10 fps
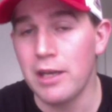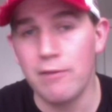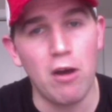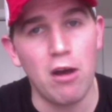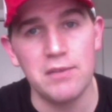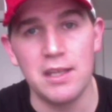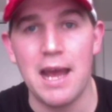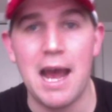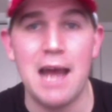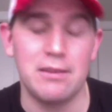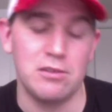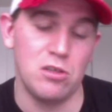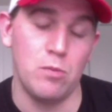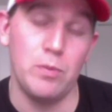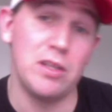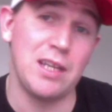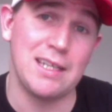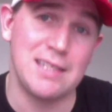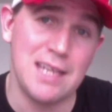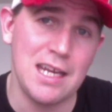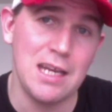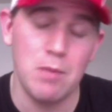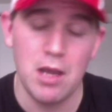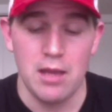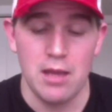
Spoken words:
involved in that. There's no building a team.